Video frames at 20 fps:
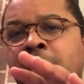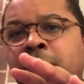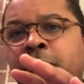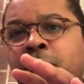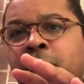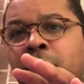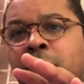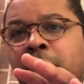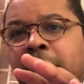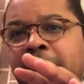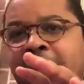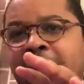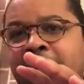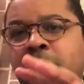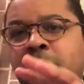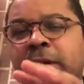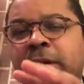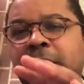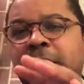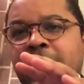for
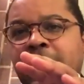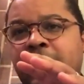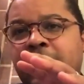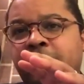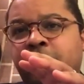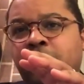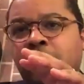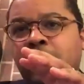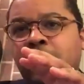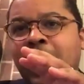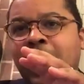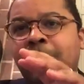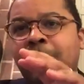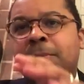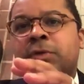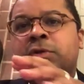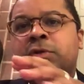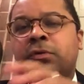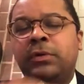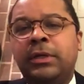equity and for
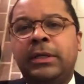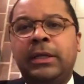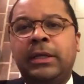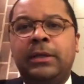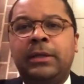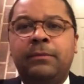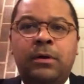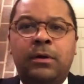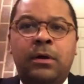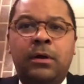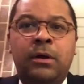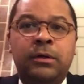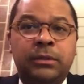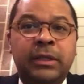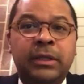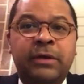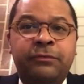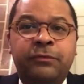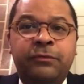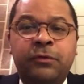opportunity aren't
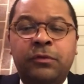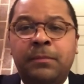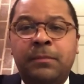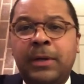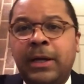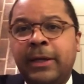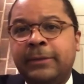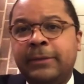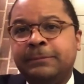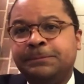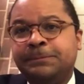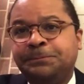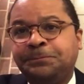left further behind.